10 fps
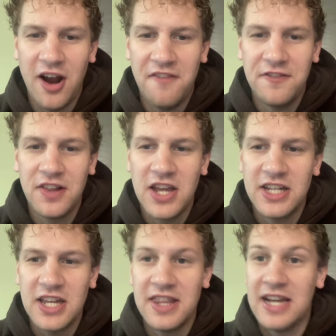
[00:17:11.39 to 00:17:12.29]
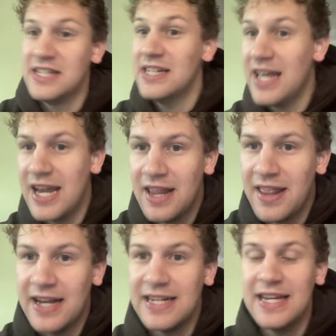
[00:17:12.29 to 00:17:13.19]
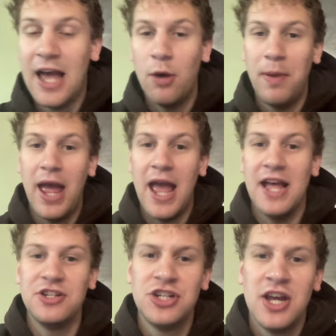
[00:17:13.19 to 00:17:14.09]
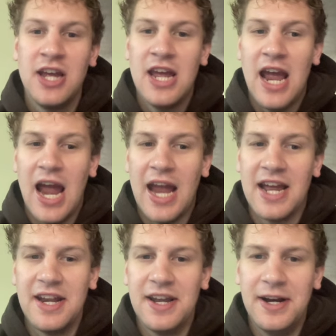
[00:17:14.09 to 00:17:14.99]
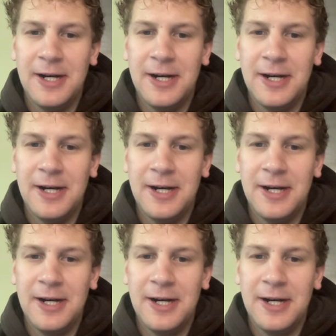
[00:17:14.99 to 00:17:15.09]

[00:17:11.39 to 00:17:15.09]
I feel like they need help at edge, and